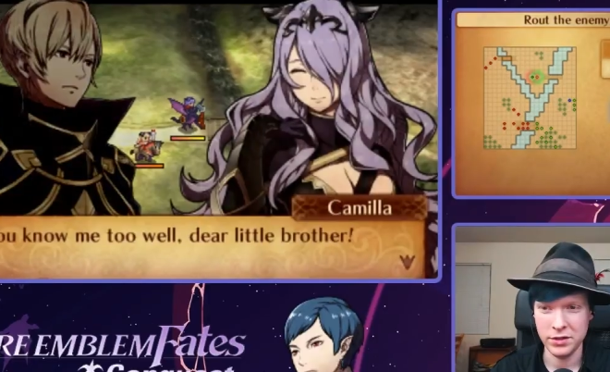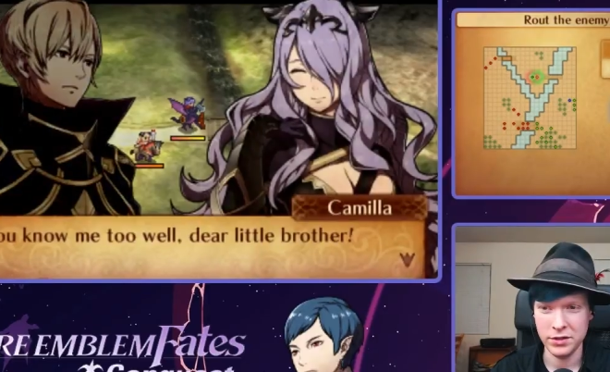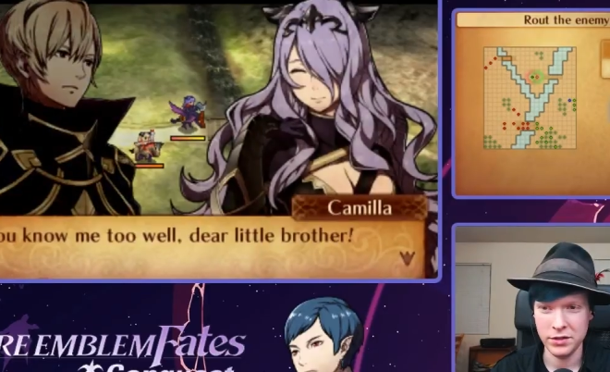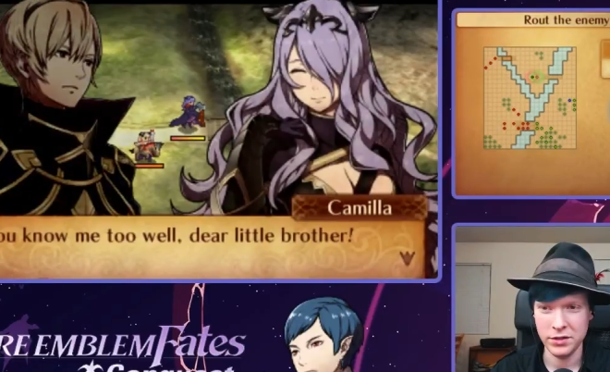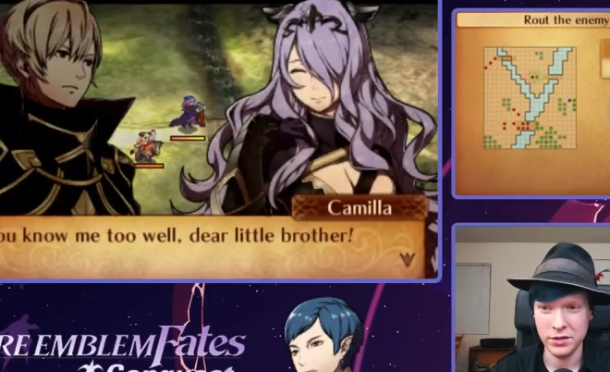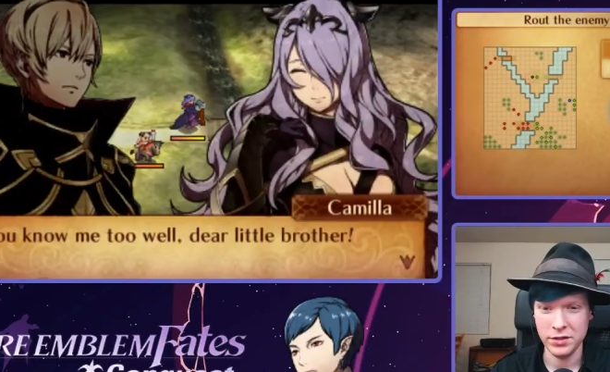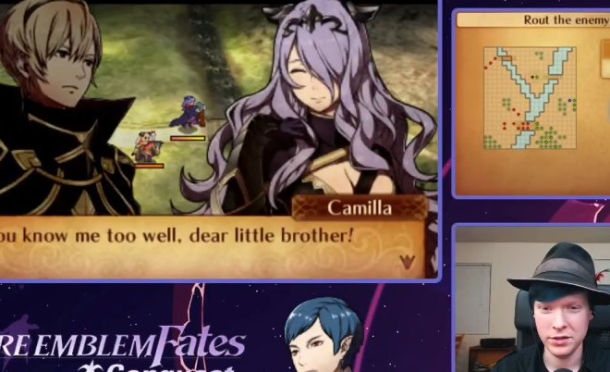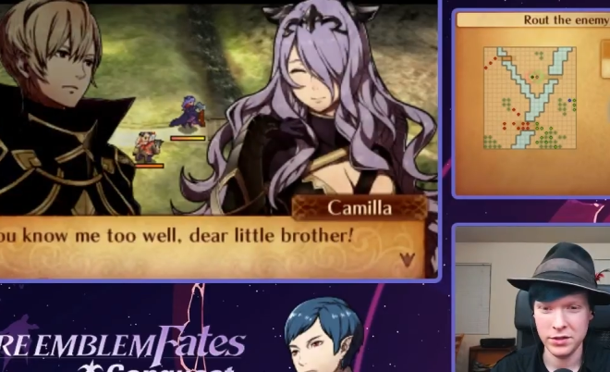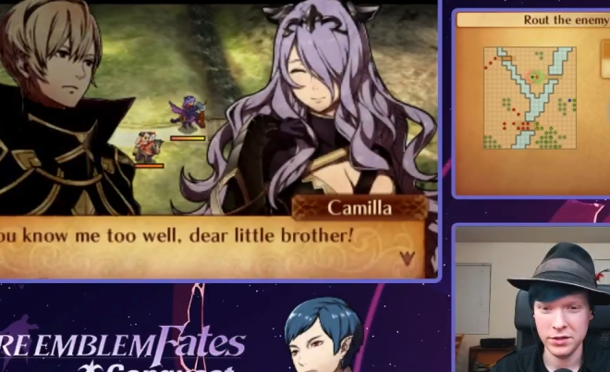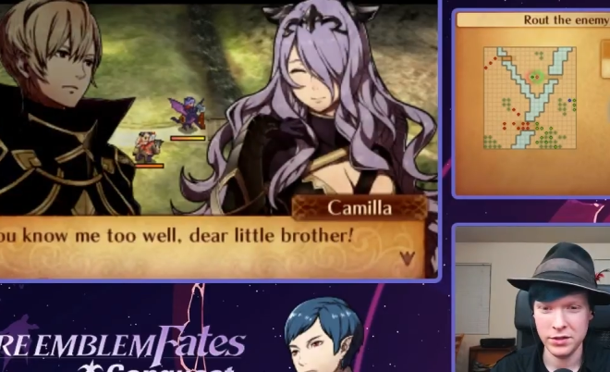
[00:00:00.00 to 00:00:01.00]

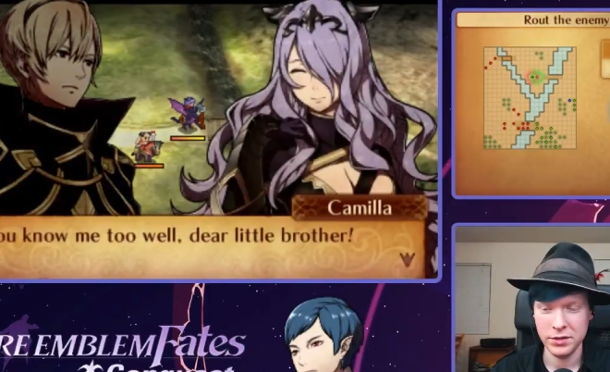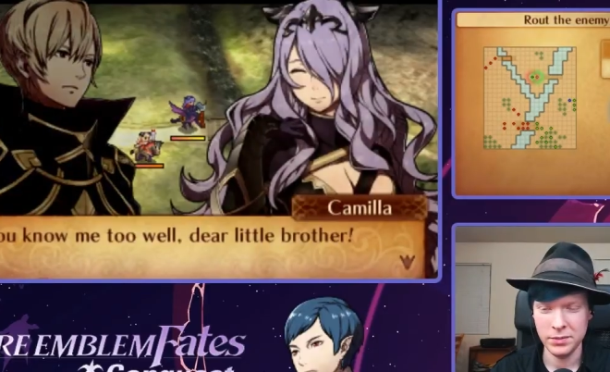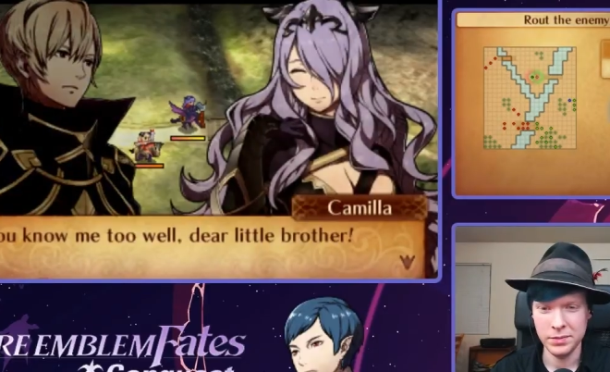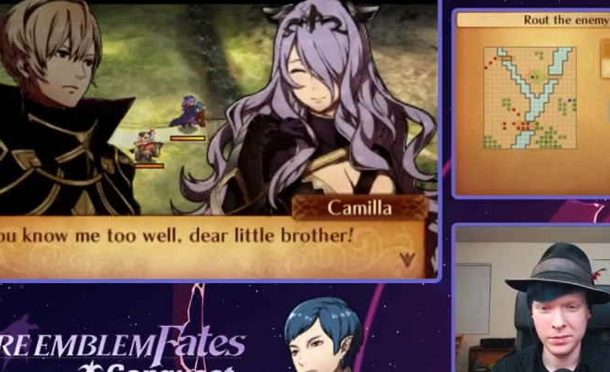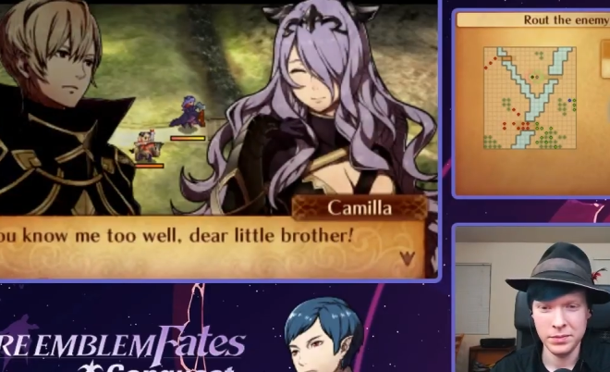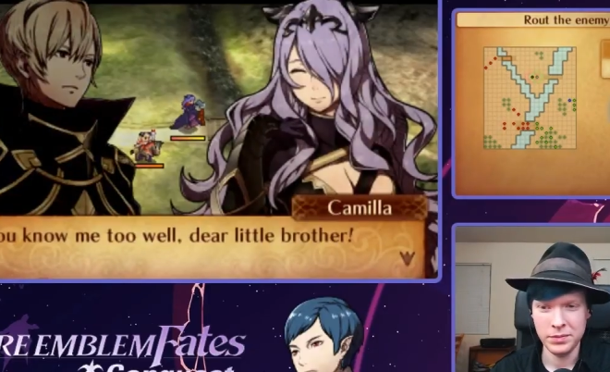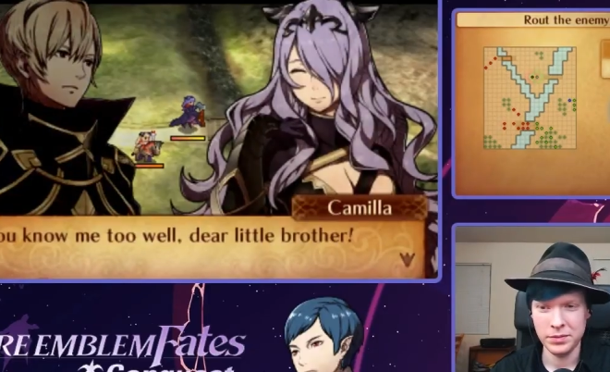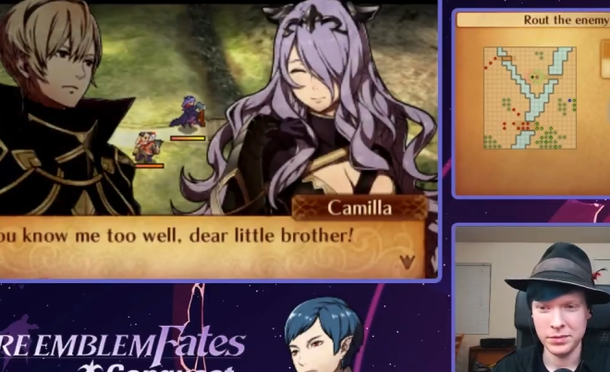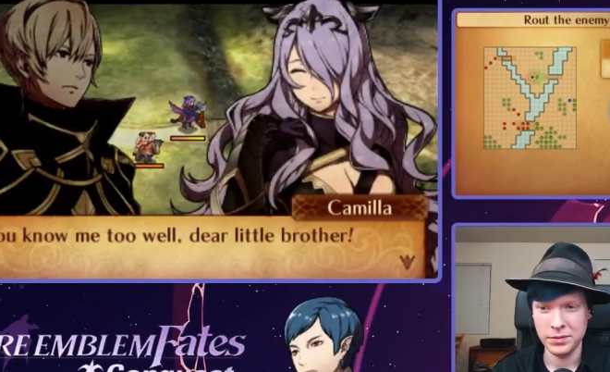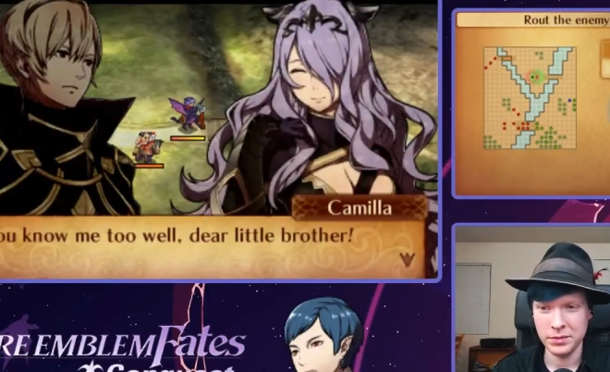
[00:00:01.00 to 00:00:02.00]

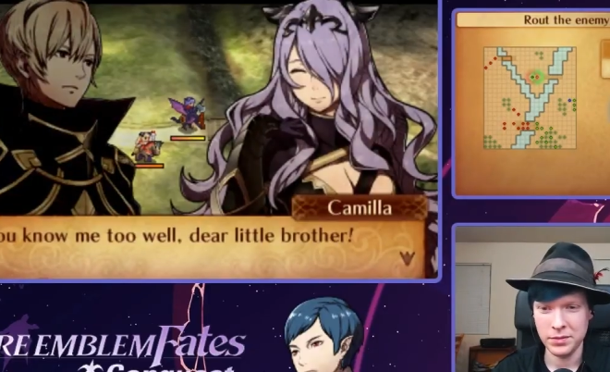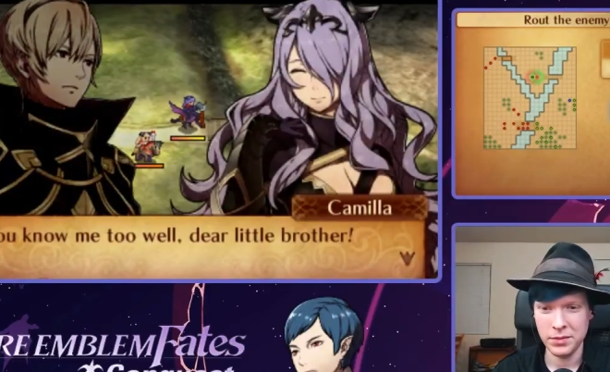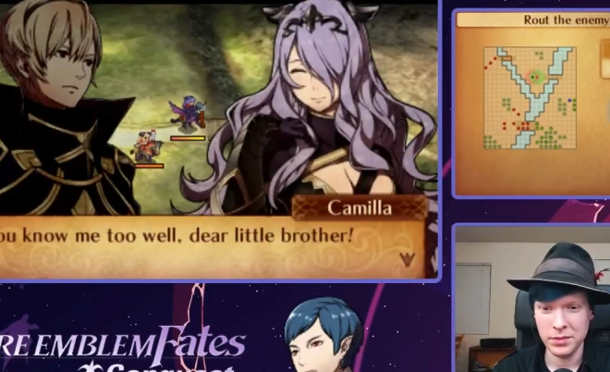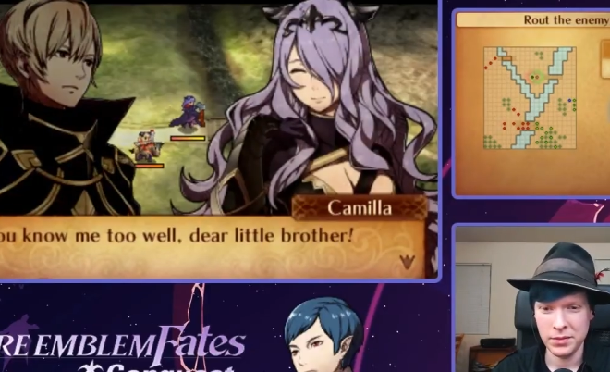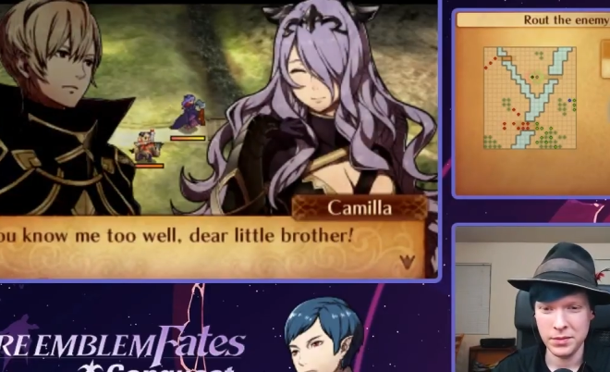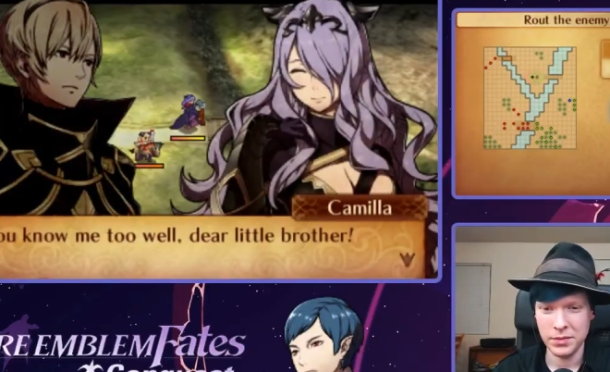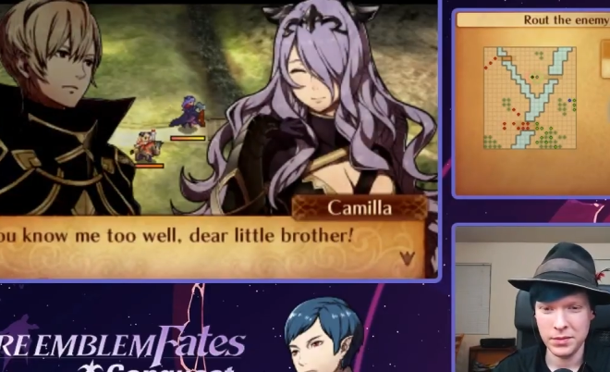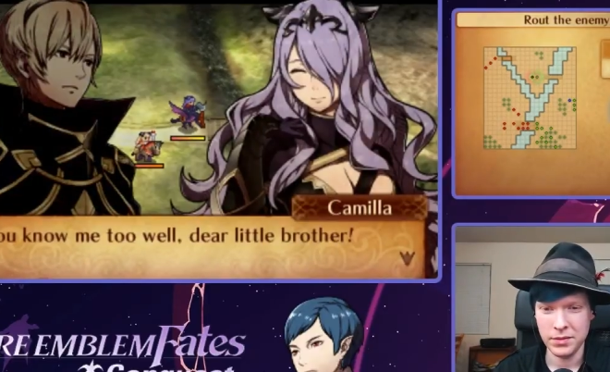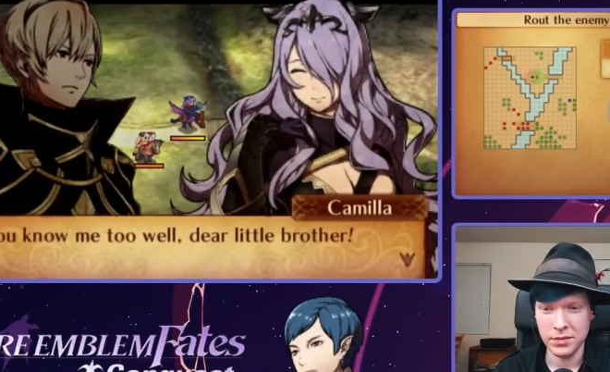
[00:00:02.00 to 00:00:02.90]
Nothing is said.